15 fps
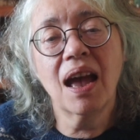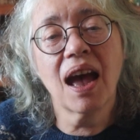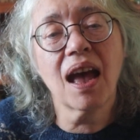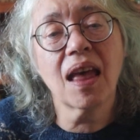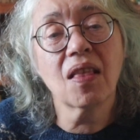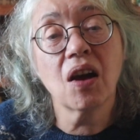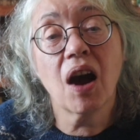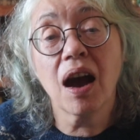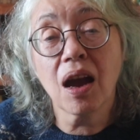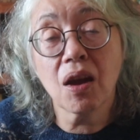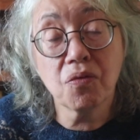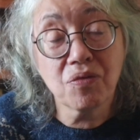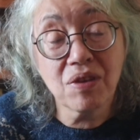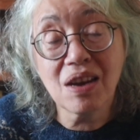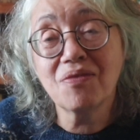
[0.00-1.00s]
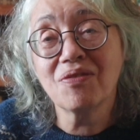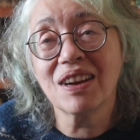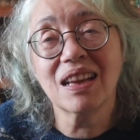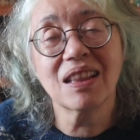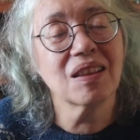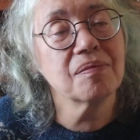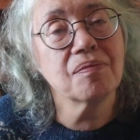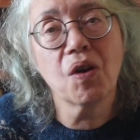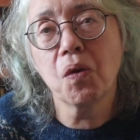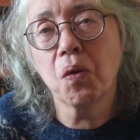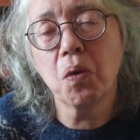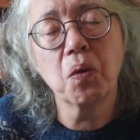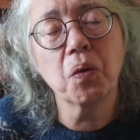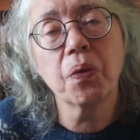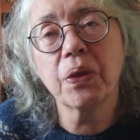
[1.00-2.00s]
and I reread them
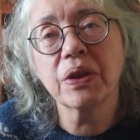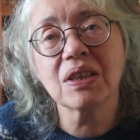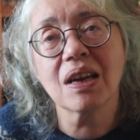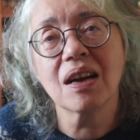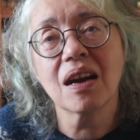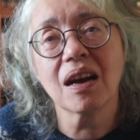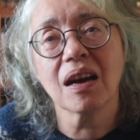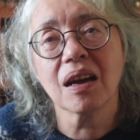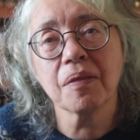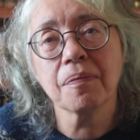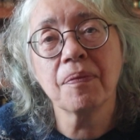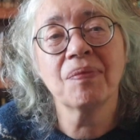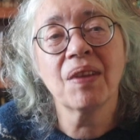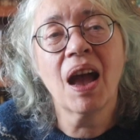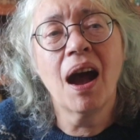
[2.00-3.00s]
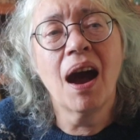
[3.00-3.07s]
all the time.